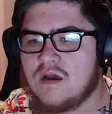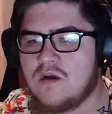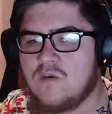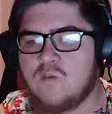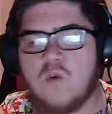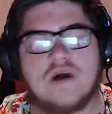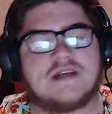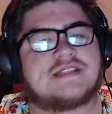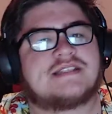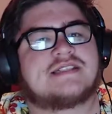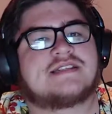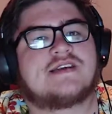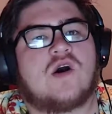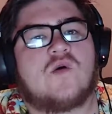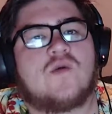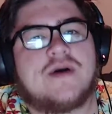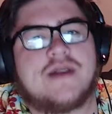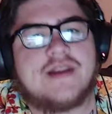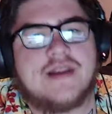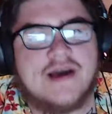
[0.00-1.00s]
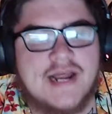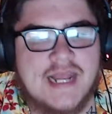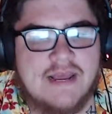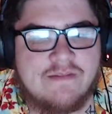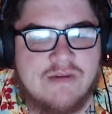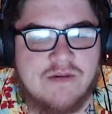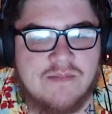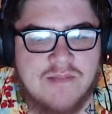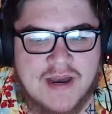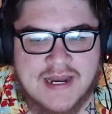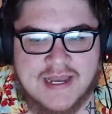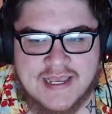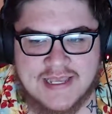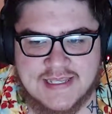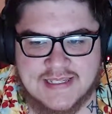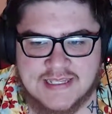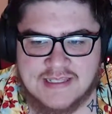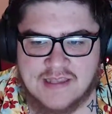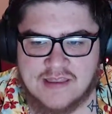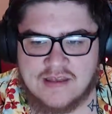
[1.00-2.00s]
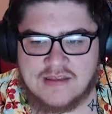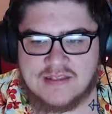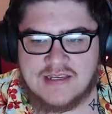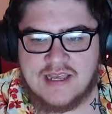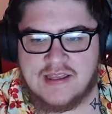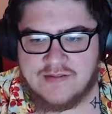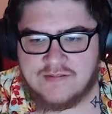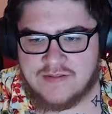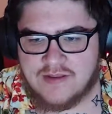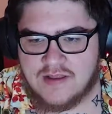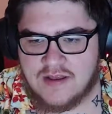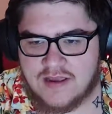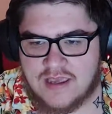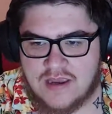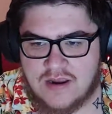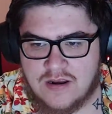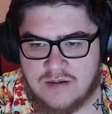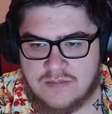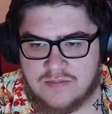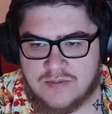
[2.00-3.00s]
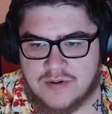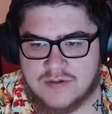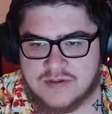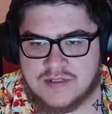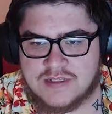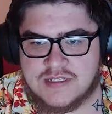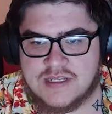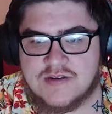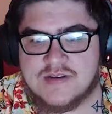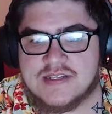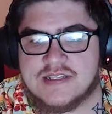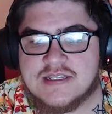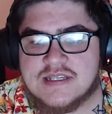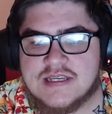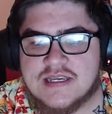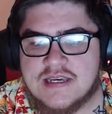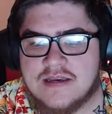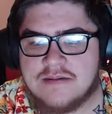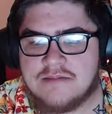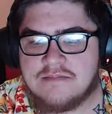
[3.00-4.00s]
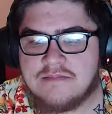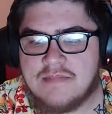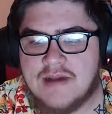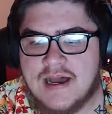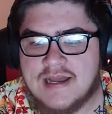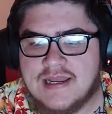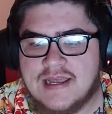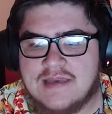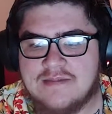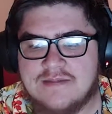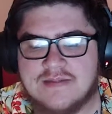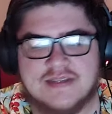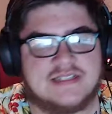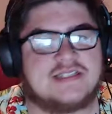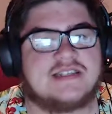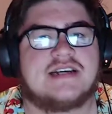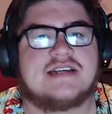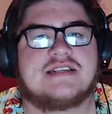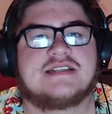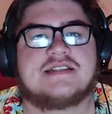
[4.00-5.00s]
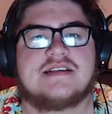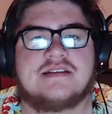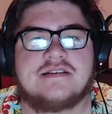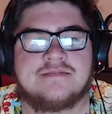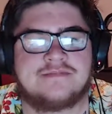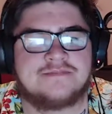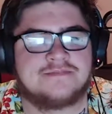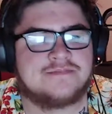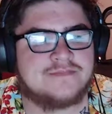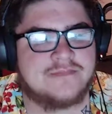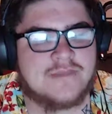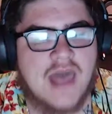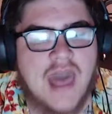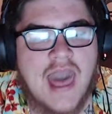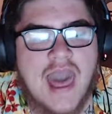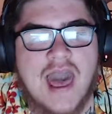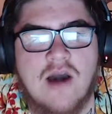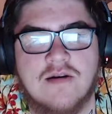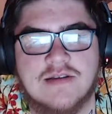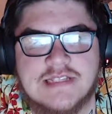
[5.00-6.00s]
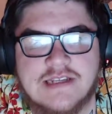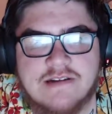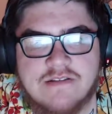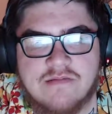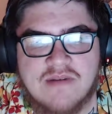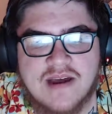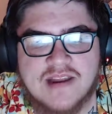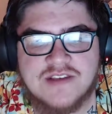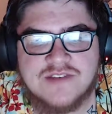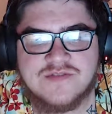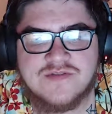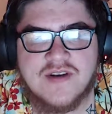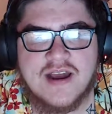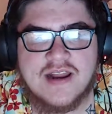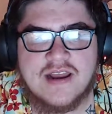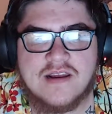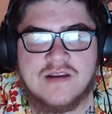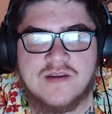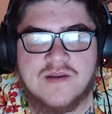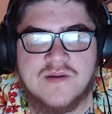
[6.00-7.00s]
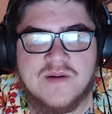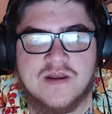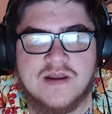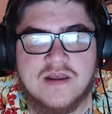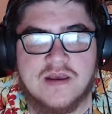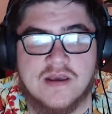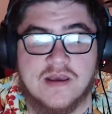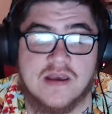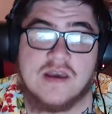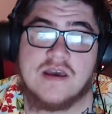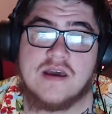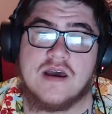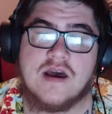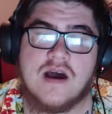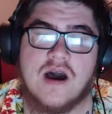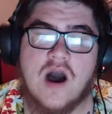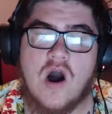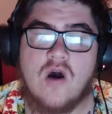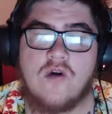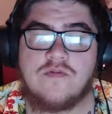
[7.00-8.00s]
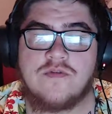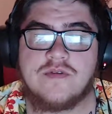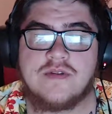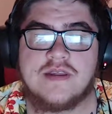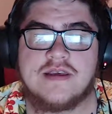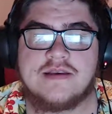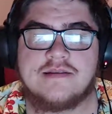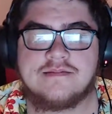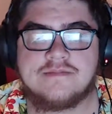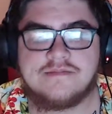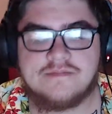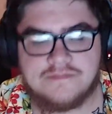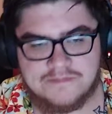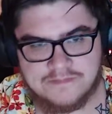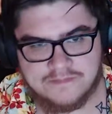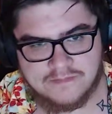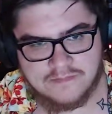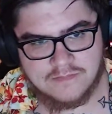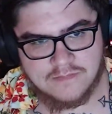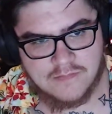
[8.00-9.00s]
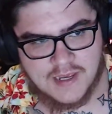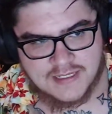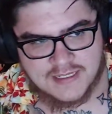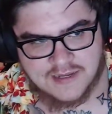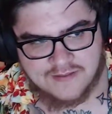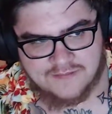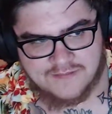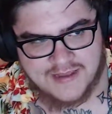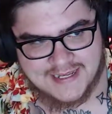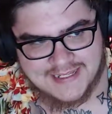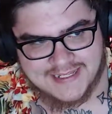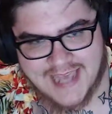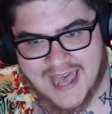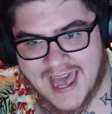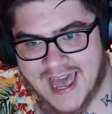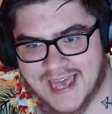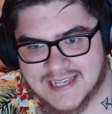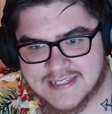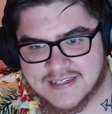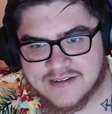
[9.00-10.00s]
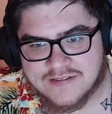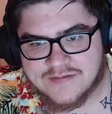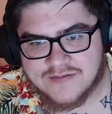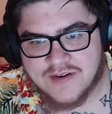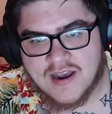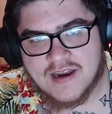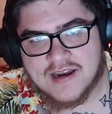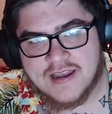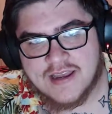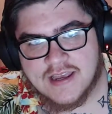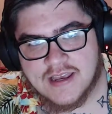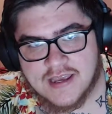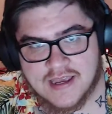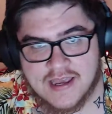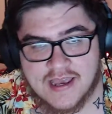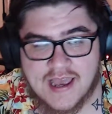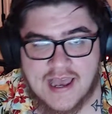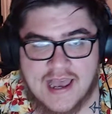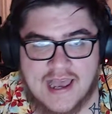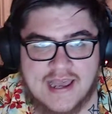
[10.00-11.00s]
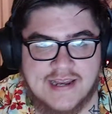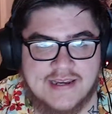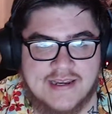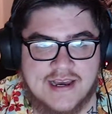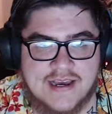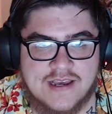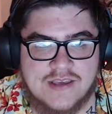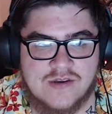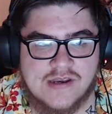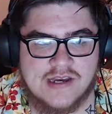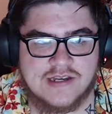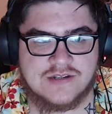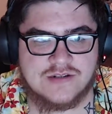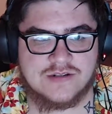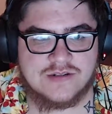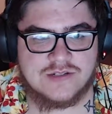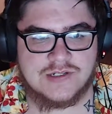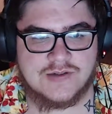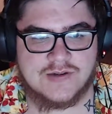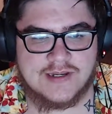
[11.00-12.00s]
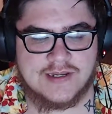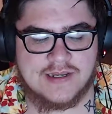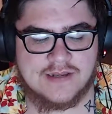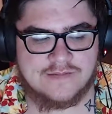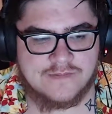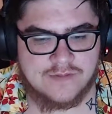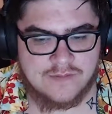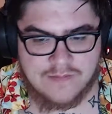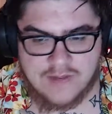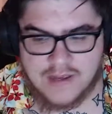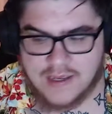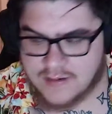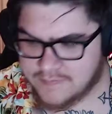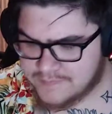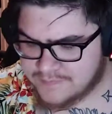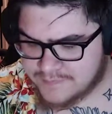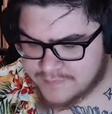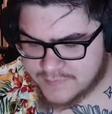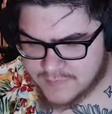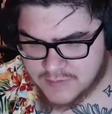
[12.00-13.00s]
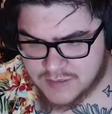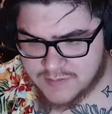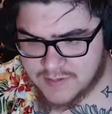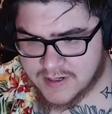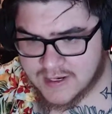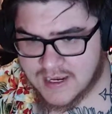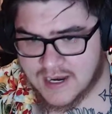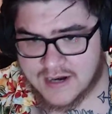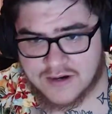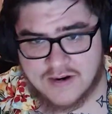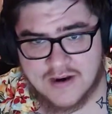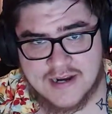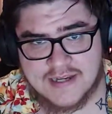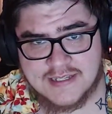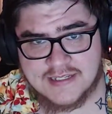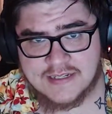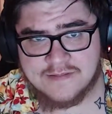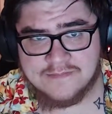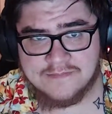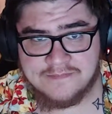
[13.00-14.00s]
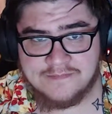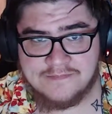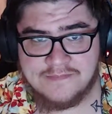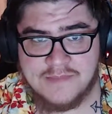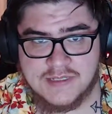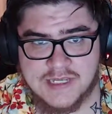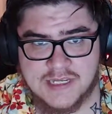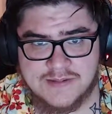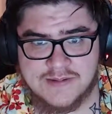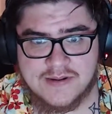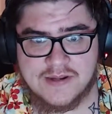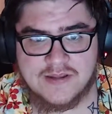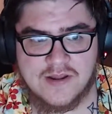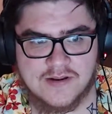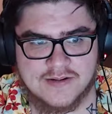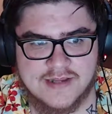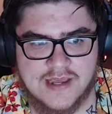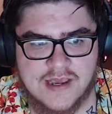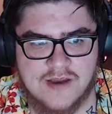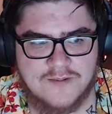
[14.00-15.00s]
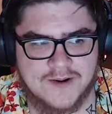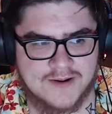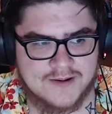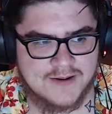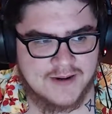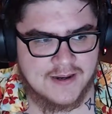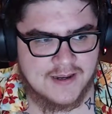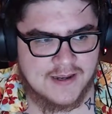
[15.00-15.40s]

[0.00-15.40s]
What's going on, everybody? It's another daily vlog here Bro Seriously. My name is Dustin. How's everybody's Friday doing? Hopefully, it's a fantastic Friday and uh, you guys are enjoying it. For me, it's been kind of crazy. It has been a long day at work.